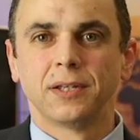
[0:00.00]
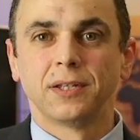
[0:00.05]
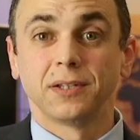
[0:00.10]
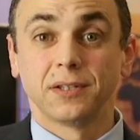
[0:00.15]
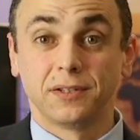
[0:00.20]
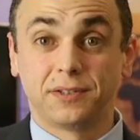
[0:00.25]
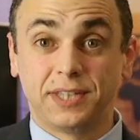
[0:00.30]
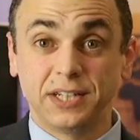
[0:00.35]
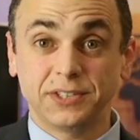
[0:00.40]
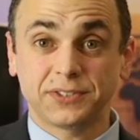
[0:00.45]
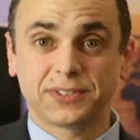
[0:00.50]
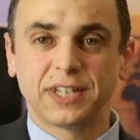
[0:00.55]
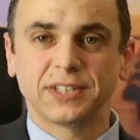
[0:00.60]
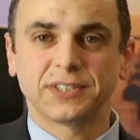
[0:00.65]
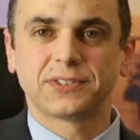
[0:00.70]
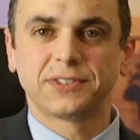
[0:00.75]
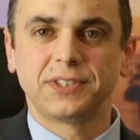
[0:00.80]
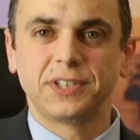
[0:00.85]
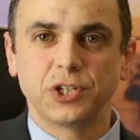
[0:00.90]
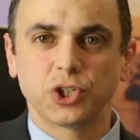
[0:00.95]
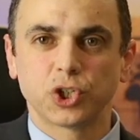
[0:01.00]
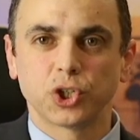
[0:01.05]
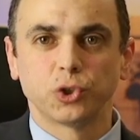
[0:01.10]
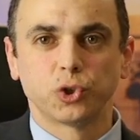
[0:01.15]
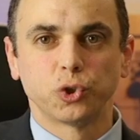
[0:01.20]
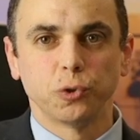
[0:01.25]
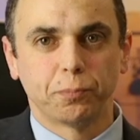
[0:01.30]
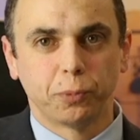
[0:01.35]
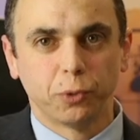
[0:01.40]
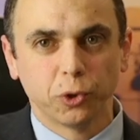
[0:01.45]
This decision
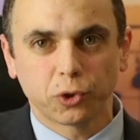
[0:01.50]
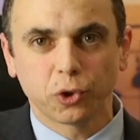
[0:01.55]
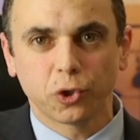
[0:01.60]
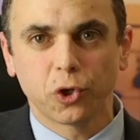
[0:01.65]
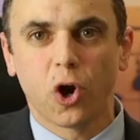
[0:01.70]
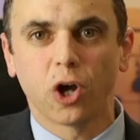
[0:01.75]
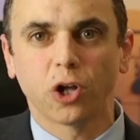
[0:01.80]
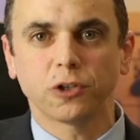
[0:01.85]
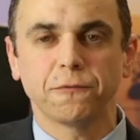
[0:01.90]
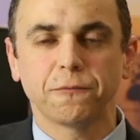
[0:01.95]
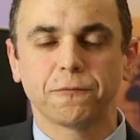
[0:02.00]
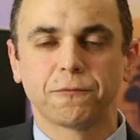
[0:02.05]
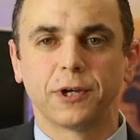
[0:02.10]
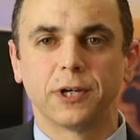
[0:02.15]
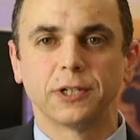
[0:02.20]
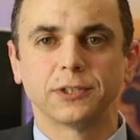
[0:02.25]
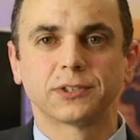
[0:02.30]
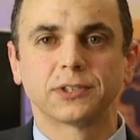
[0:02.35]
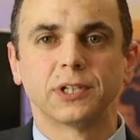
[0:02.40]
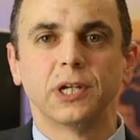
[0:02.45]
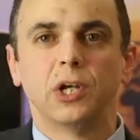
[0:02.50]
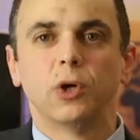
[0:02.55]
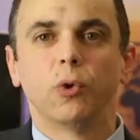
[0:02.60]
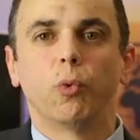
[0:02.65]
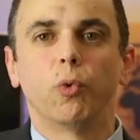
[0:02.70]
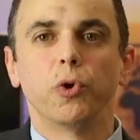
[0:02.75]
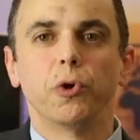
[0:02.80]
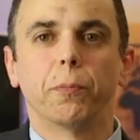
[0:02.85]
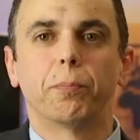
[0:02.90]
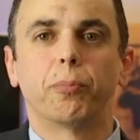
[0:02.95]
to put God first
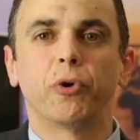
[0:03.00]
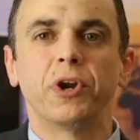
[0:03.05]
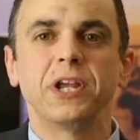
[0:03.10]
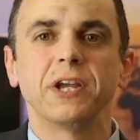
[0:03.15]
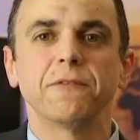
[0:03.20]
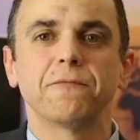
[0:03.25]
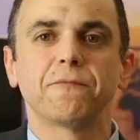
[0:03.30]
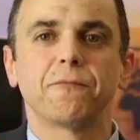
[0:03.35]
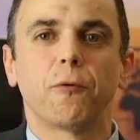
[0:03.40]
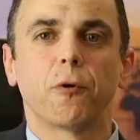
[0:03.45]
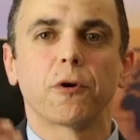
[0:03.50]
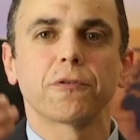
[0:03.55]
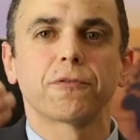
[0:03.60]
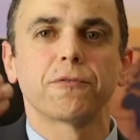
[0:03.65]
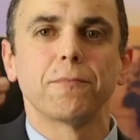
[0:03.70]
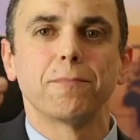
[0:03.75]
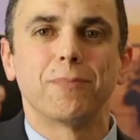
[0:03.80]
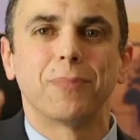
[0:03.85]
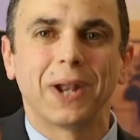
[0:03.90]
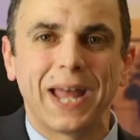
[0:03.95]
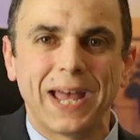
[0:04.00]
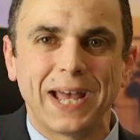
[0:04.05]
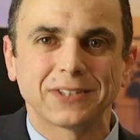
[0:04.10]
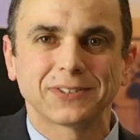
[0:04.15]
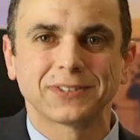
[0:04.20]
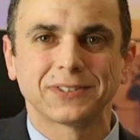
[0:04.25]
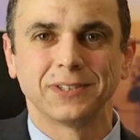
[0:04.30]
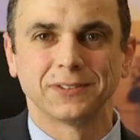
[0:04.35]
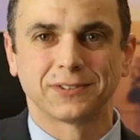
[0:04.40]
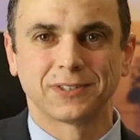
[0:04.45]
will bring forth
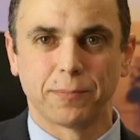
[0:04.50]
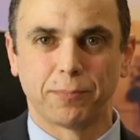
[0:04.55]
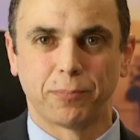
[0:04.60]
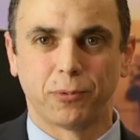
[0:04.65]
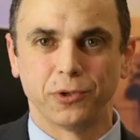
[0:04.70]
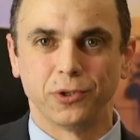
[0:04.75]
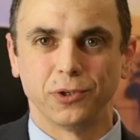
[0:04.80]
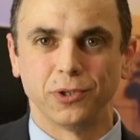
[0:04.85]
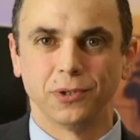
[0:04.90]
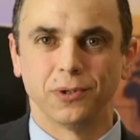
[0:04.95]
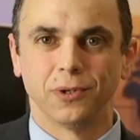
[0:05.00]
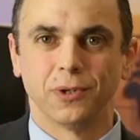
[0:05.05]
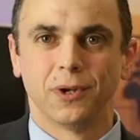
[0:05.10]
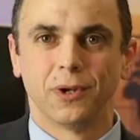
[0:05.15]
blessings upon you.